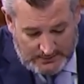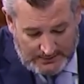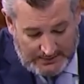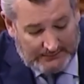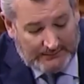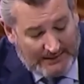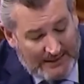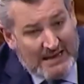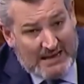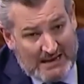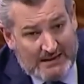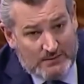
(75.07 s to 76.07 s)
in
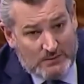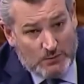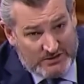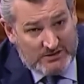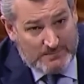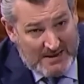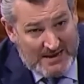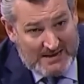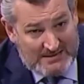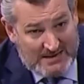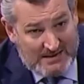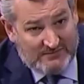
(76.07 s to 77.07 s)
line with the
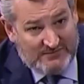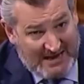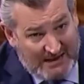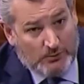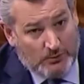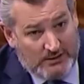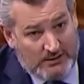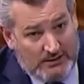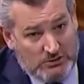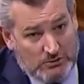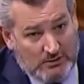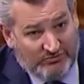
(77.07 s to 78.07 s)
mandate of equity
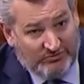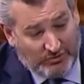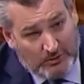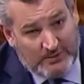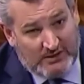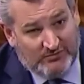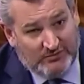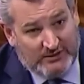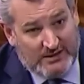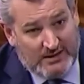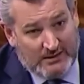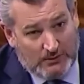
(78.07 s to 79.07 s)
to
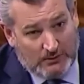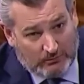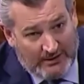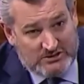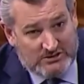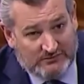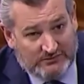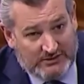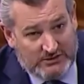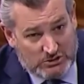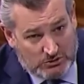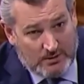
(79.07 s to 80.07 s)
affirmatively and aggressively
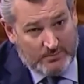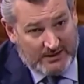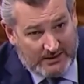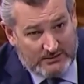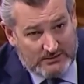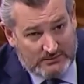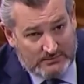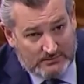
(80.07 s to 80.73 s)
discriminate.